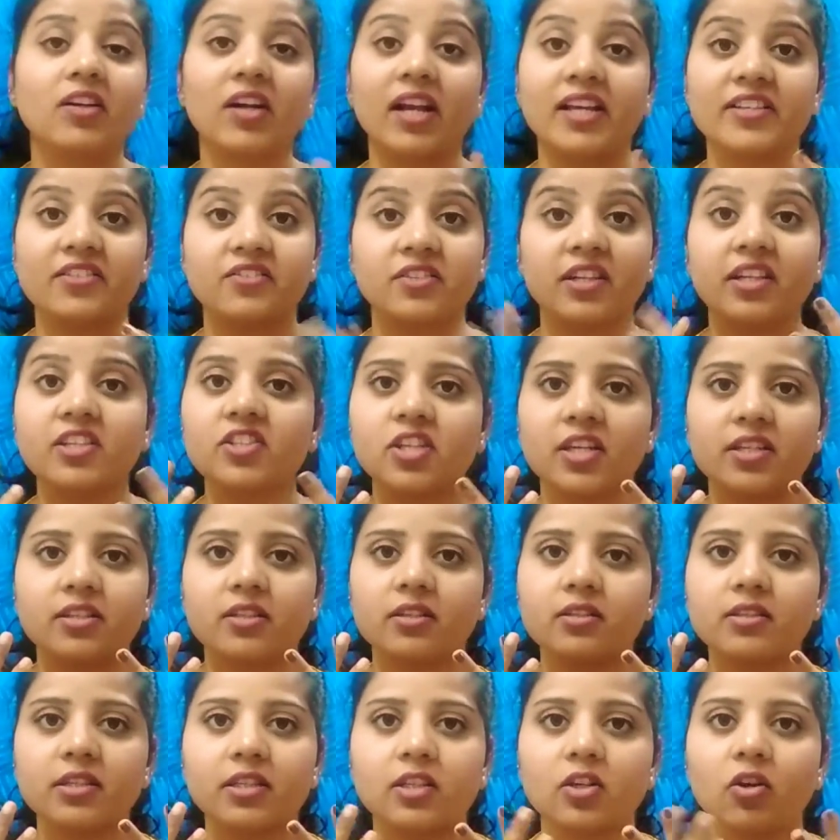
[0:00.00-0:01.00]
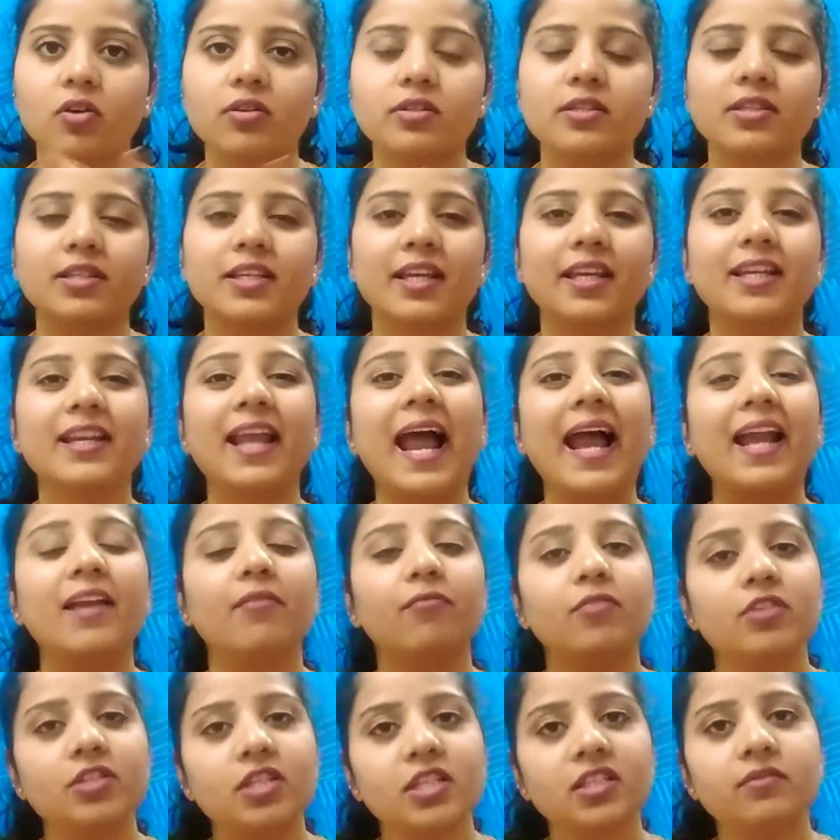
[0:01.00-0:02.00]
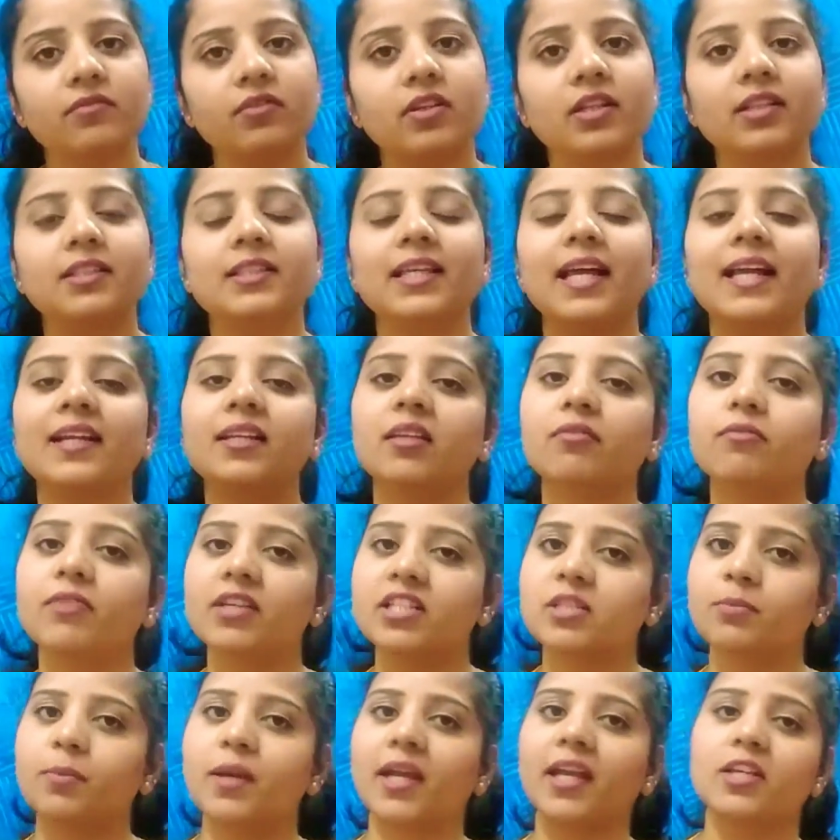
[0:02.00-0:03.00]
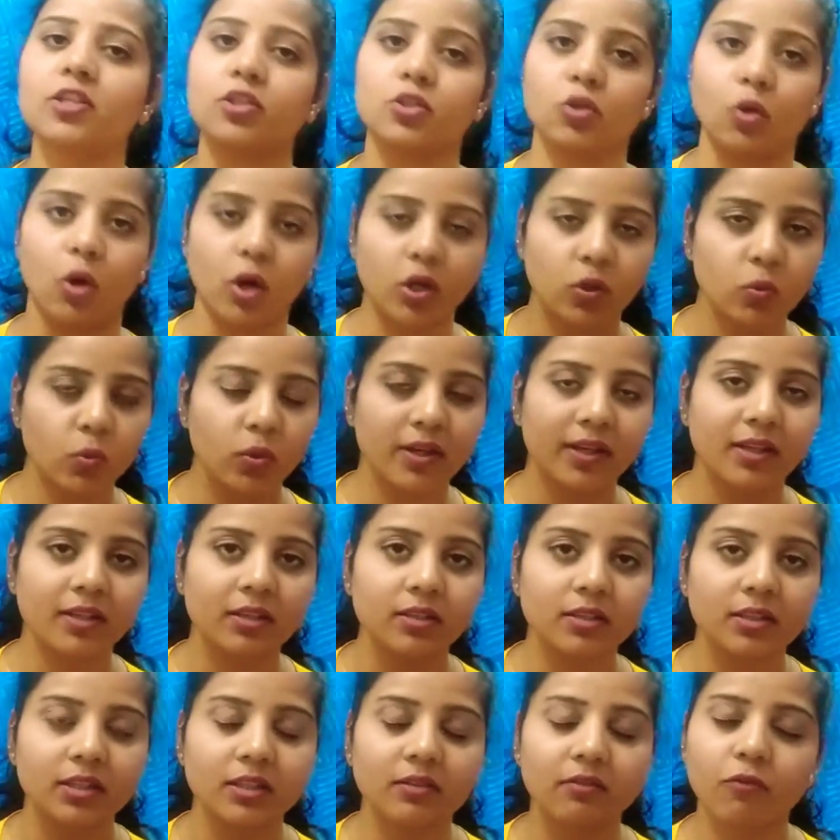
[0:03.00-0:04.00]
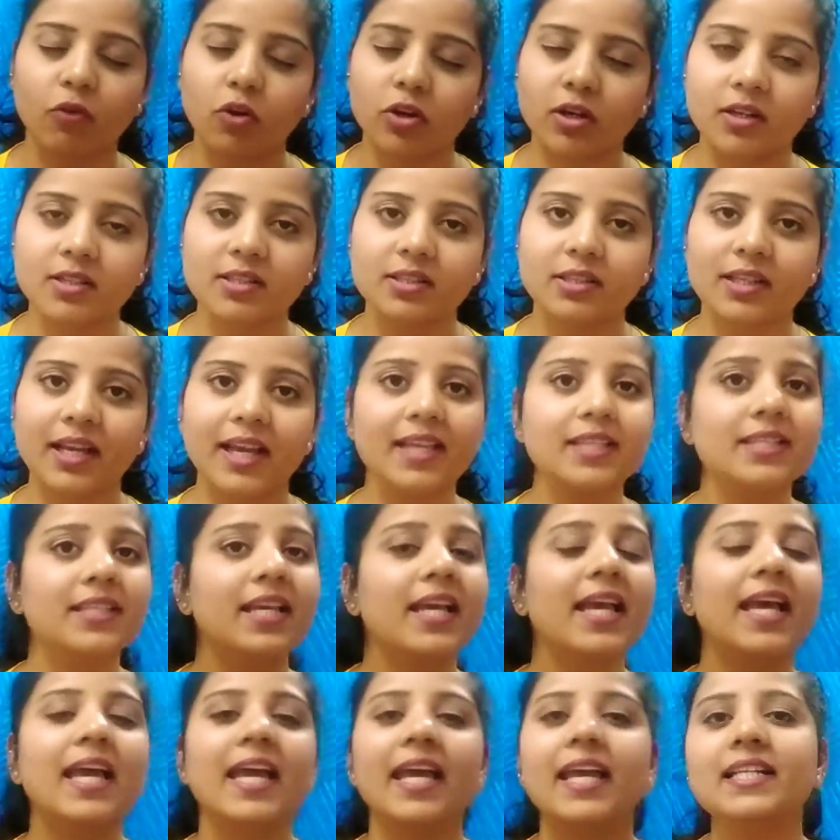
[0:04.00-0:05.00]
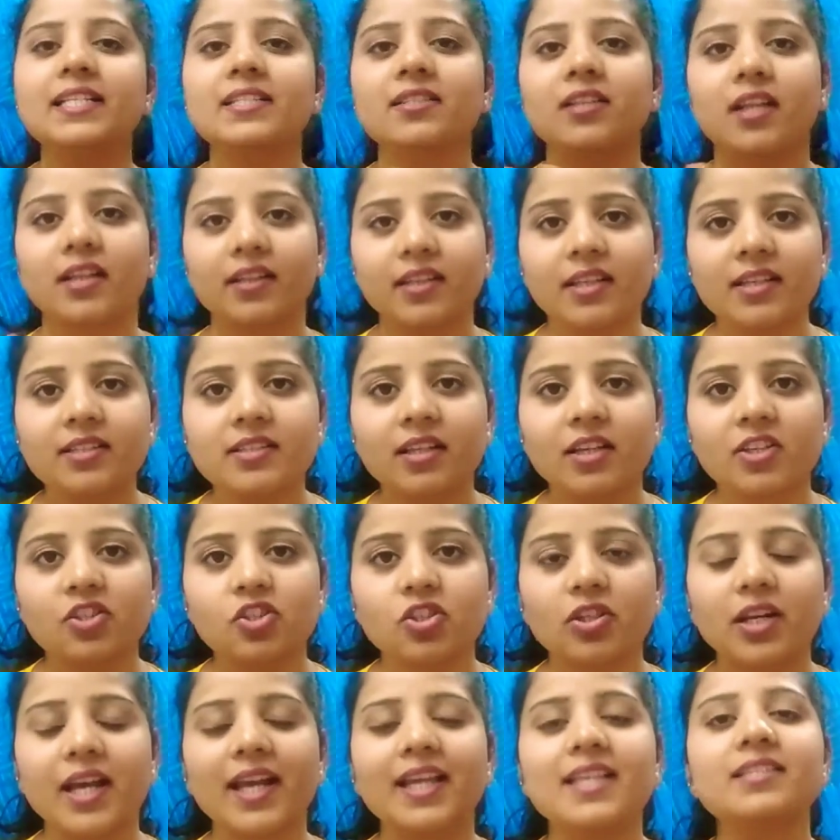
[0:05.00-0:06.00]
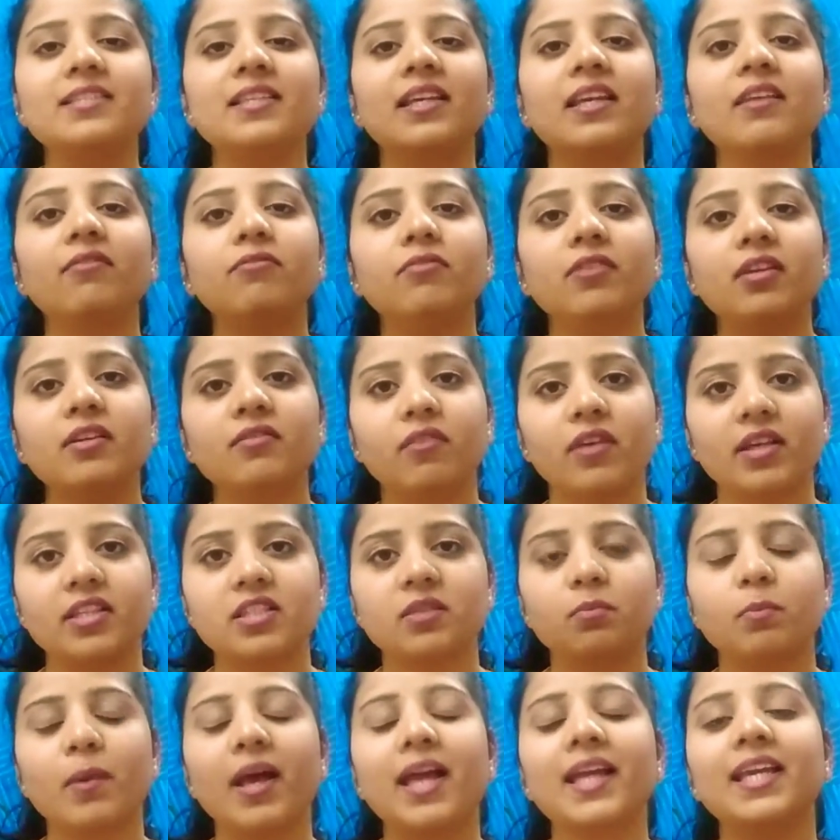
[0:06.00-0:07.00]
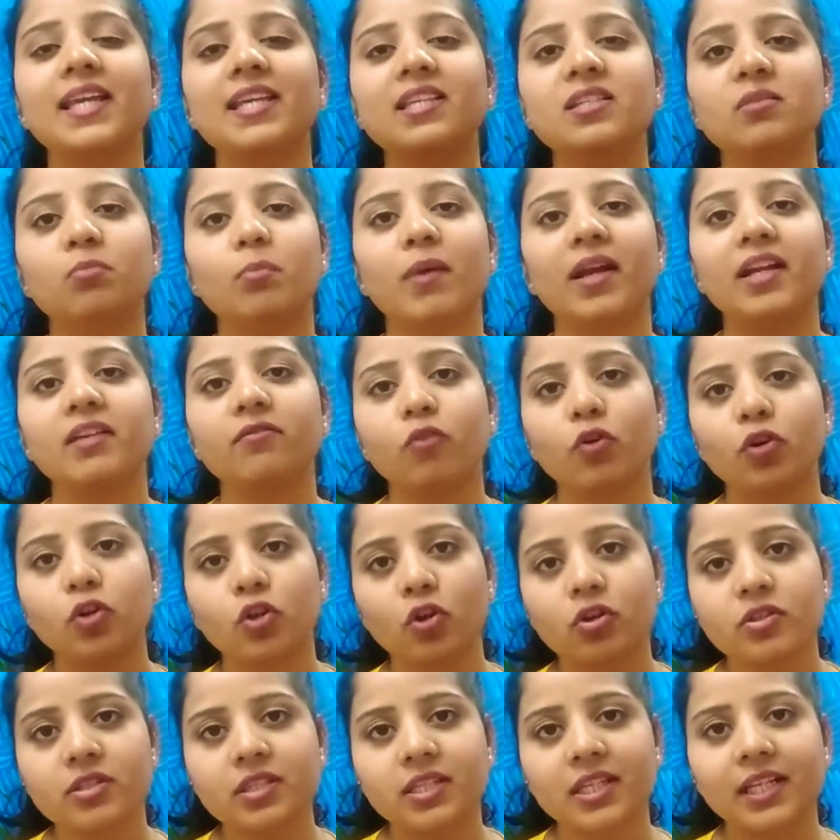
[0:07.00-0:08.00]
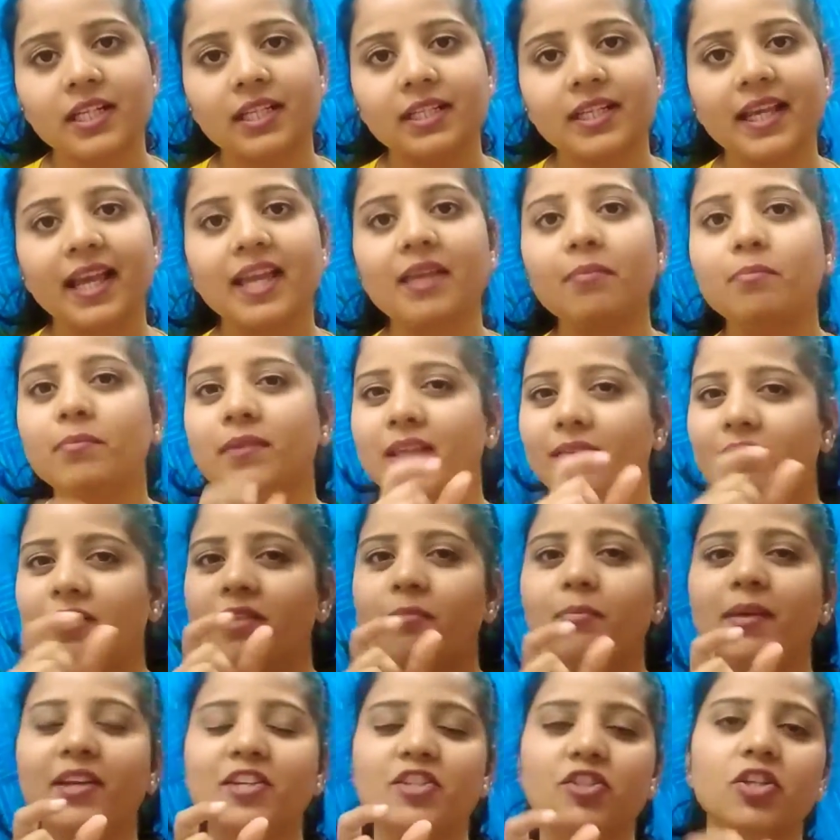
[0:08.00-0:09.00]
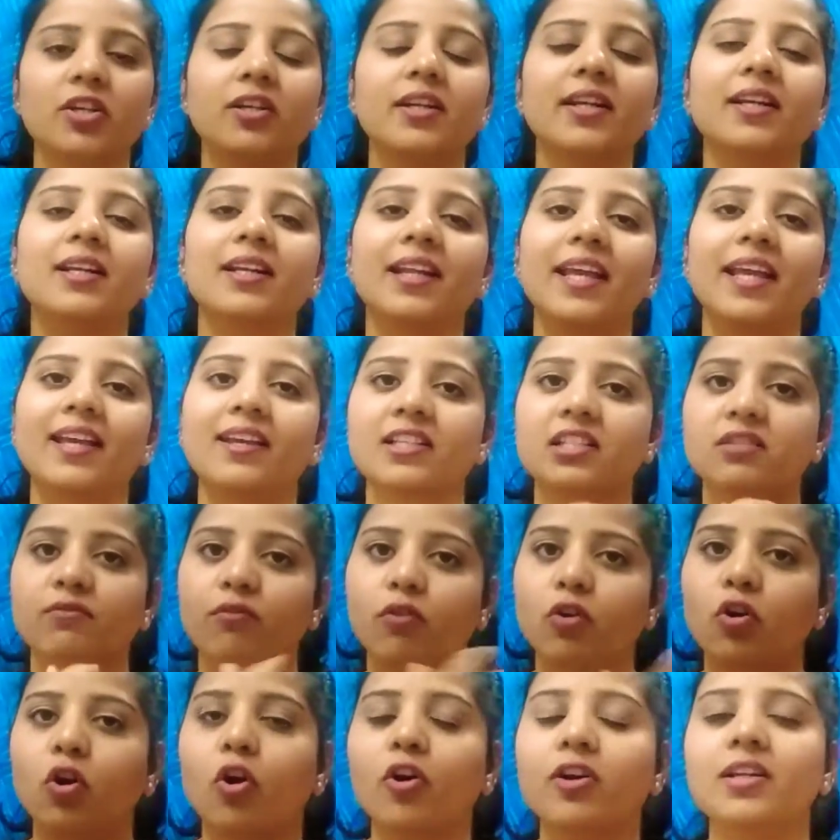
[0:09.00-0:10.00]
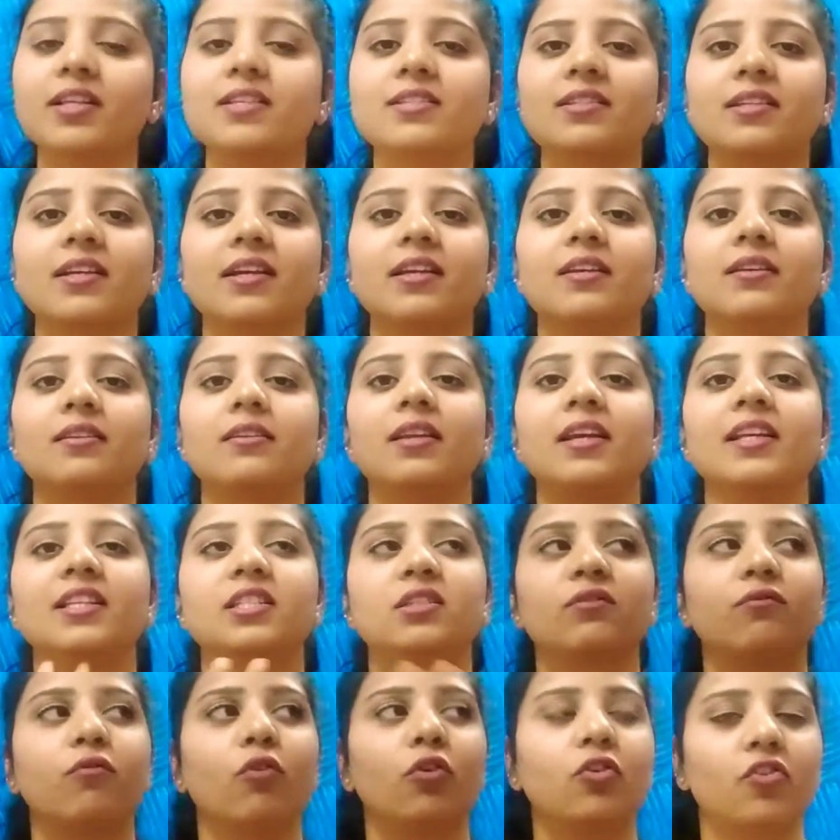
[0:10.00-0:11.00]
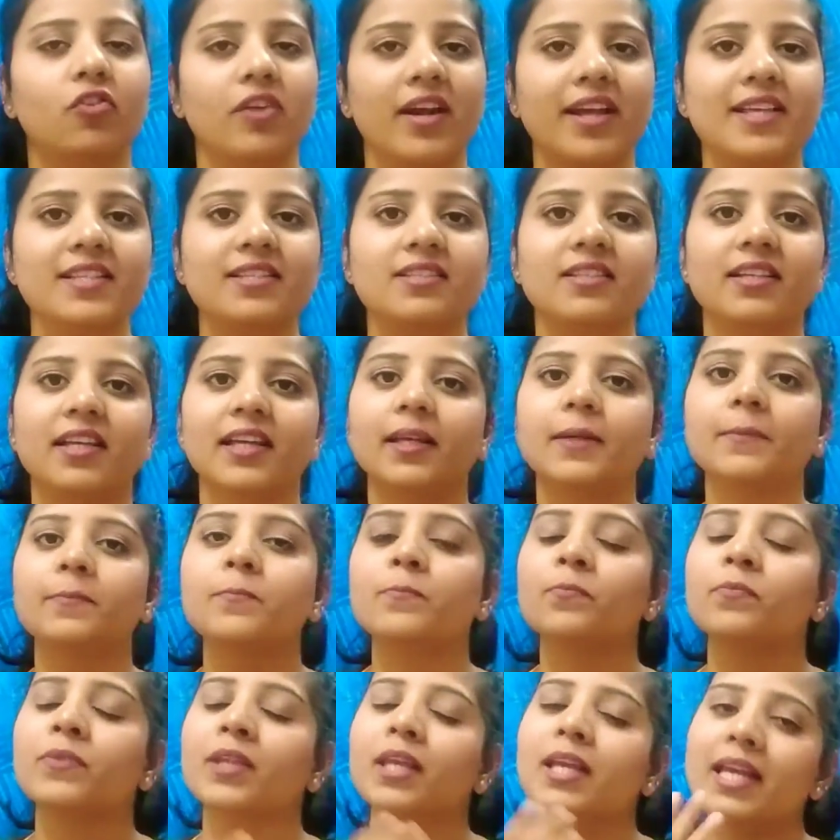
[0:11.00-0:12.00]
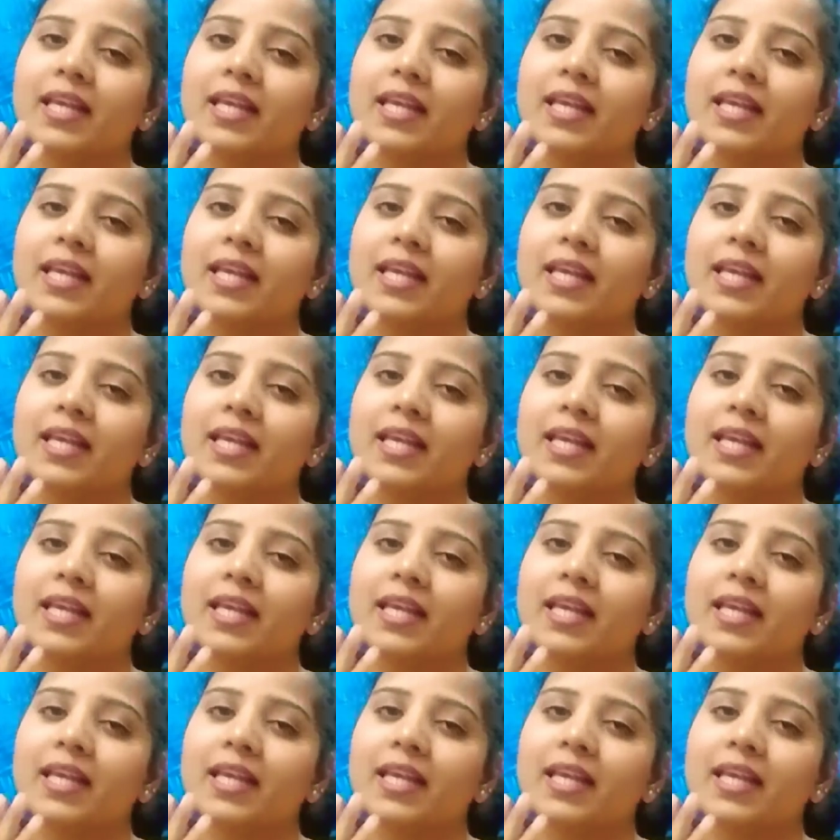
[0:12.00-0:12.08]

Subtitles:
drastic changes in your skin, and we just feel that the face pack is not working for us, guys. It's nothing such, guys. If the face pack is meant for your skin type, they will mention it like it's for oily skin, it's for dry skin,